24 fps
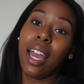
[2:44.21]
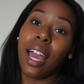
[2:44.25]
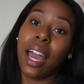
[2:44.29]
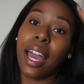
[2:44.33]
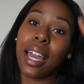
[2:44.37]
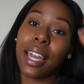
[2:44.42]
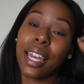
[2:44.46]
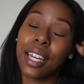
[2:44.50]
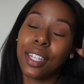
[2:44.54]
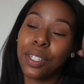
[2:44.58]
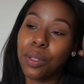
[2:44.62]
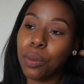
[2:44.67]
I
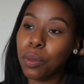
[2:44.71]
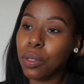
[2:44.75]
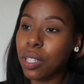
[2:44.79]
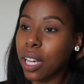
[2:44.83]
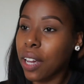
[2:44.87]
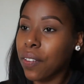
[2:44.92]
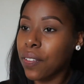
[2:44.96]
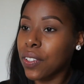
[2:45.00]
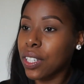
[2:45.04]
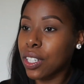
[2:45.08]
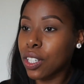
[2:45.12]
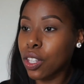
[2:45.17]
guess we'll
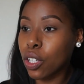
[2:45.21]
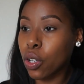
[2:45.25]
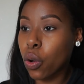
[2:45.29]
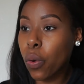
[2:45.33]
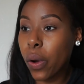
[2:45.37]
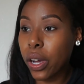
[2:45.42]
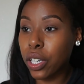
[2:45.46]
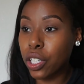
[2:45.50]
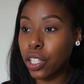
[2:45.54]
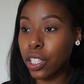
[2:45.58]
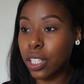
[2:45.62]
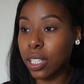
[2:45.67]
dive into the
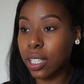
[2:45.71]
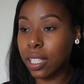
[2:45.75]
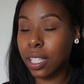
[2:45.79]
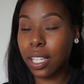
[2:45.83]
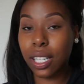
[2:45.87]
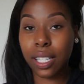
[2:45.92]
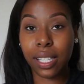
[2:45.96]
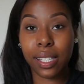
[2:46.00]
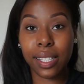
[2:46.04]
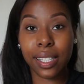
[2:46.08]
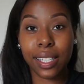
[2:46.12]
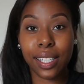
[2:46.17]
questions
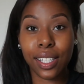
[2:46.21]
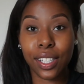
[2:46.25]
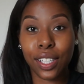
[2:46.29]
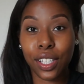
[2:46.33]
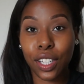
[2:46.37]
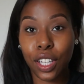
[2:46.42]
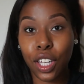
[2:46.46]
because this is a